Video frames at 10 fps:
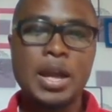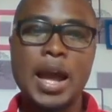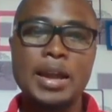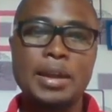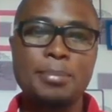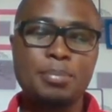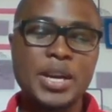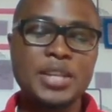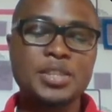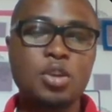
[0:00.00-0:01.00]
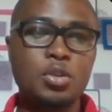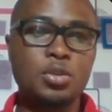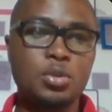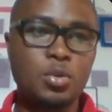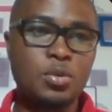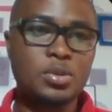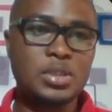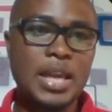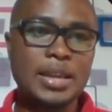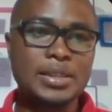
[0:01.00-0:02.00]
I press
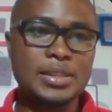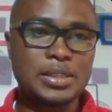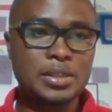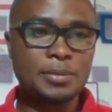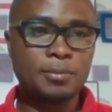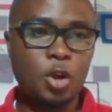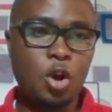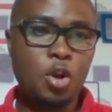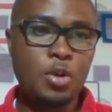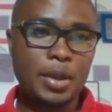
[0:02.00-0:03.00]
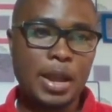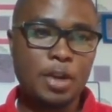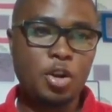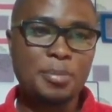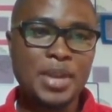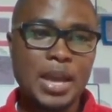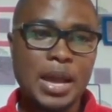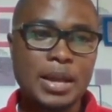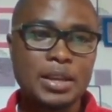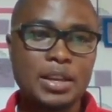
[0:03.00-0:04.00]
Ctrl X, or you can come
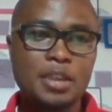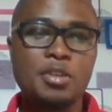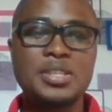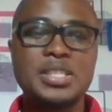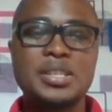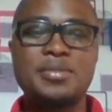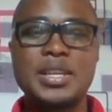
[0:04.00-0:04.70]
here, click on save